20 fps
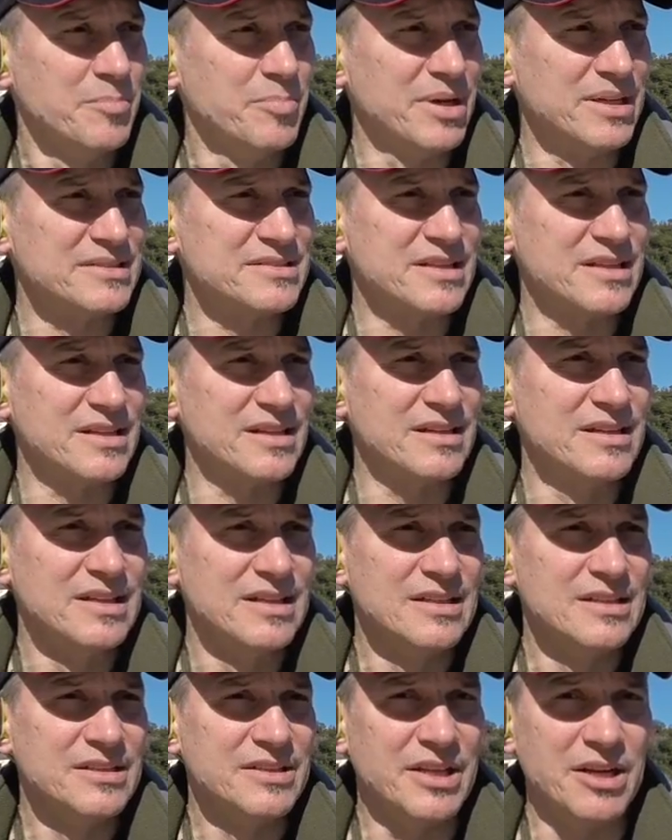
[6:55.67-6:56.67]
But, you
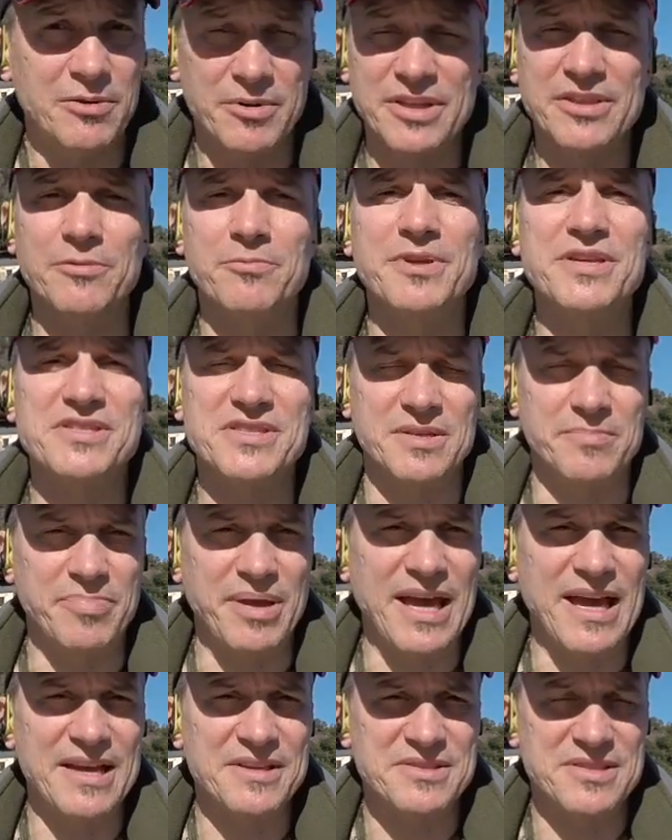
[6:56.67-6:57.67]
know, in the recent
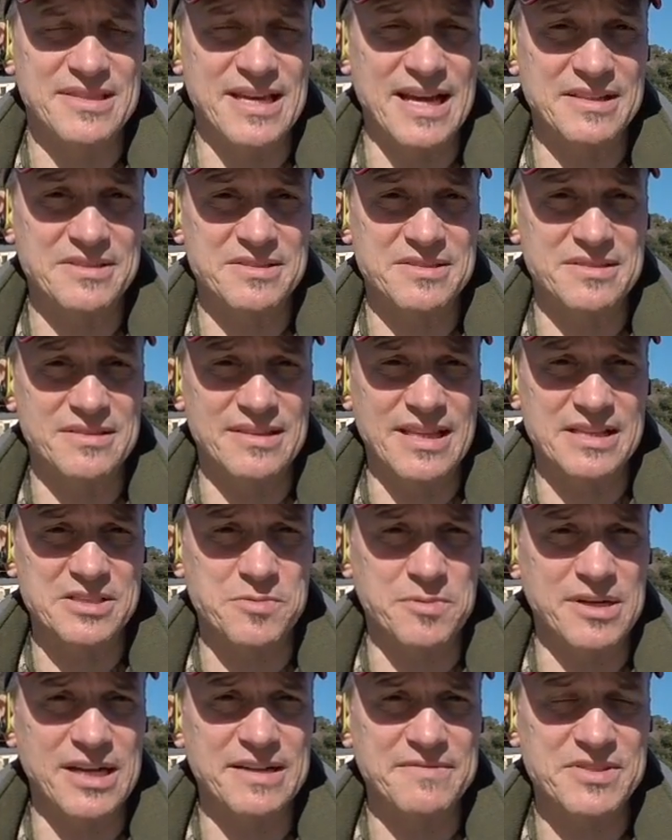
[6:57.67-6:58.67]
past, that's
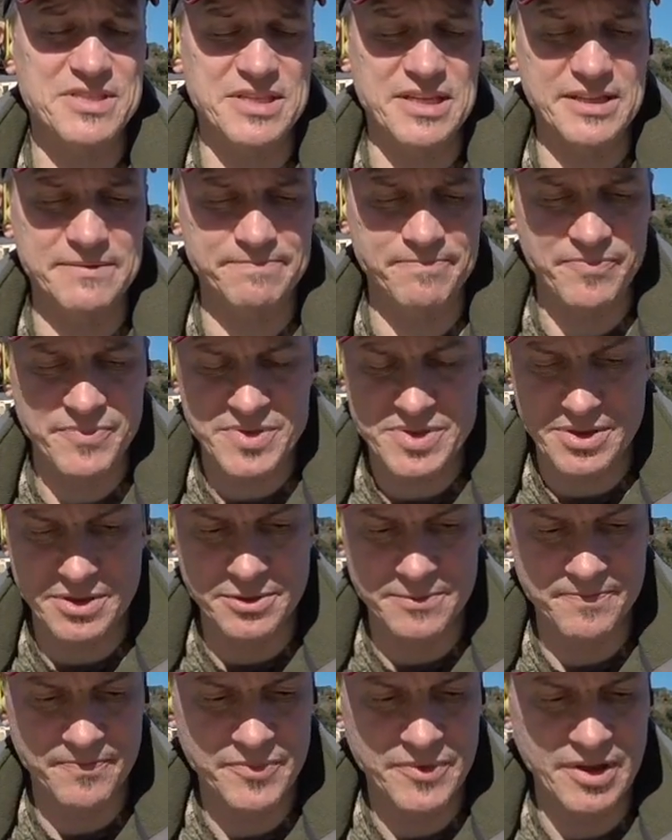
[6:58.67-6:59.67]
what I'd seen.
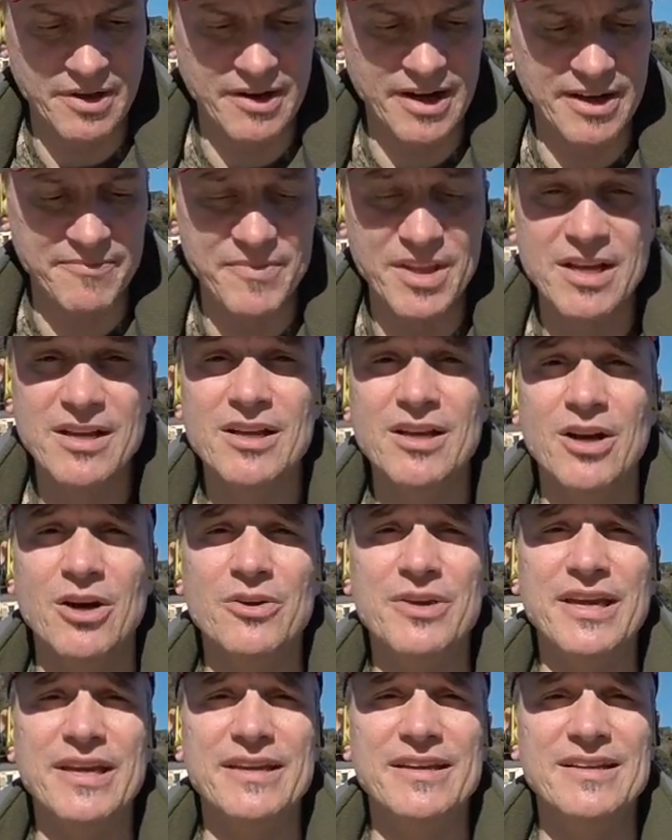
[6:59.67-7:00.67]
So, all right.
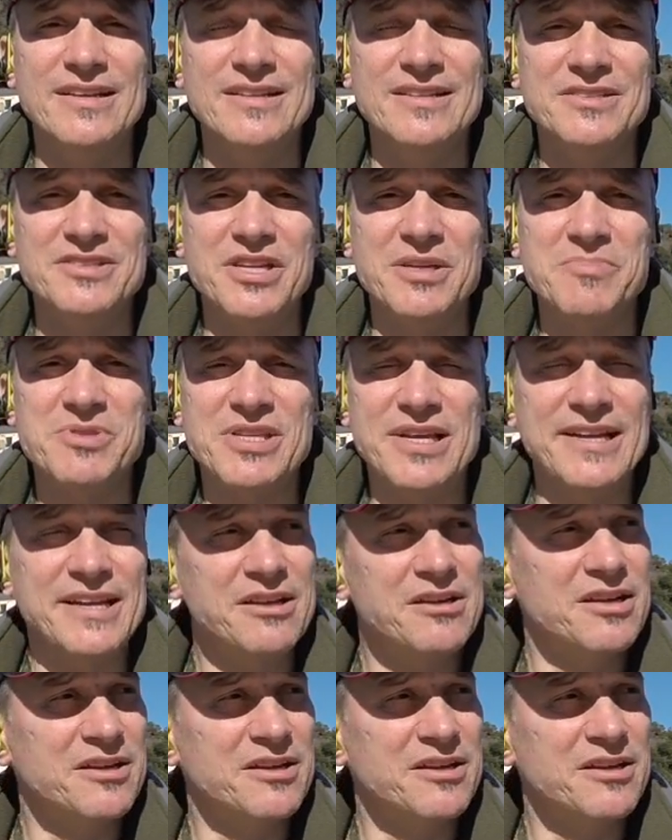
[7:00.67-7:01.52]
Okay, Jim, signing